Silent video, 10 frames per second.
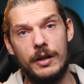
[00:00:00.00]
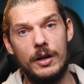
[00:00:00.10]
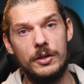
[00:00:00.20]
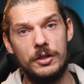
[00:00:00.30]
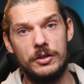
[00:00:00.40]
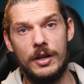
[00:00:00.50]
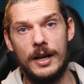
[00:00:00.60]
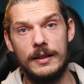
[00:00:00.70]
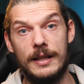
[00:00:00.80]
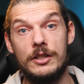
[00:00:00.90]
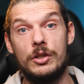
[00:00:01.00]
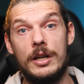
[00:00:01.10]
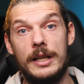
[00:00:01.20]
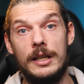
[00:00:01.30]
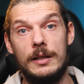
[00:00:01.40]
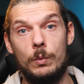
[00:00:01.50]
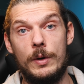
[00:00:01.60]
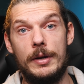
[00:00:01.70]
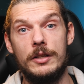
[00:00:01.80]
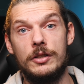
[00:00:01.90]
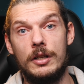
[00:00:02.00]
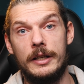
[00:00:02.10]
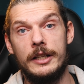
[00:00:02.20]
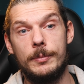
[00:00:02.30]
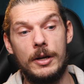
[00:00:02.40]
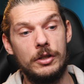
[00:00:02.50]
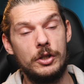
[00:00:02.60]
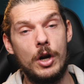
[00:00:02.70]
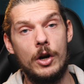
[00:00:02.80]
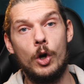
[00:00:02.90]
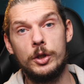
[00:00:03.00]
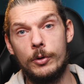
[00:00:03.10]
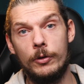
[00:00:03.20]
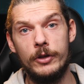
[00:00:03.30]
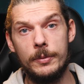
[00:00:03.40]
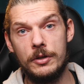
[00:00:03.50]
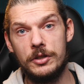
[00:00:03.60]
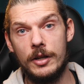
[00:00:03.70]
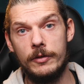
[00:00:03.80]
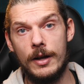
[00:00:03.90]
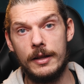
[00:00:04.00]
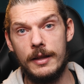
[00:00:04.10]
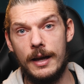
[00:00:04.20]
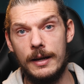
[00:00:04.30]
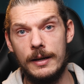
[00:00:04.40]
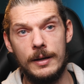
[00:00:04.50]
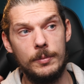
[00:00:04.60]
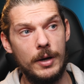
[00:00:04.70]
I was just like, these are going to rip instantly, especially trying hospital flips and stuff like that.